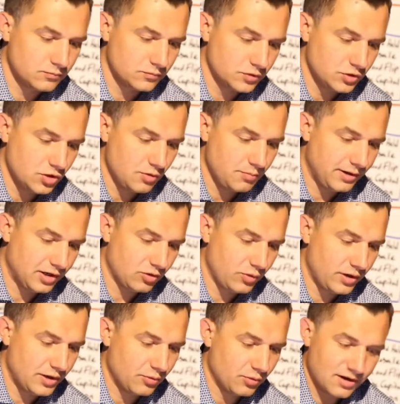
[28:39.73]
No better
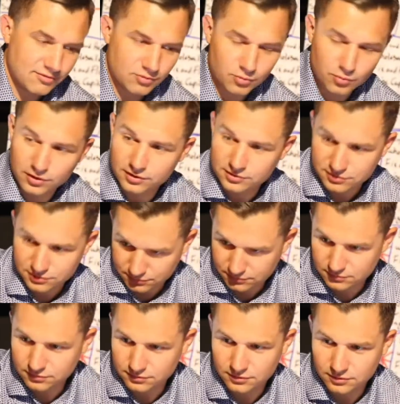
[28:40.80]
way. Whatever works.
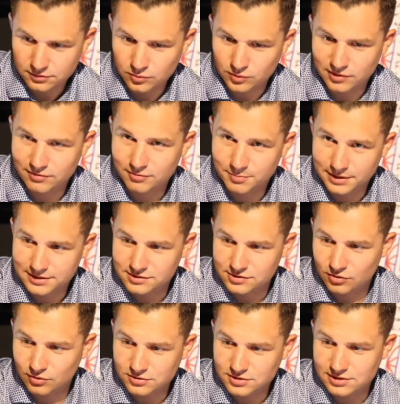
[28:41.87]
Whatever pays the
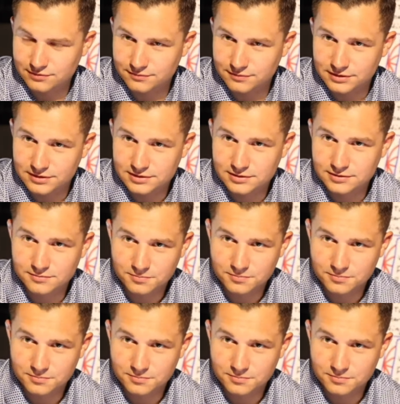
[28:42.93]
wholesale fees.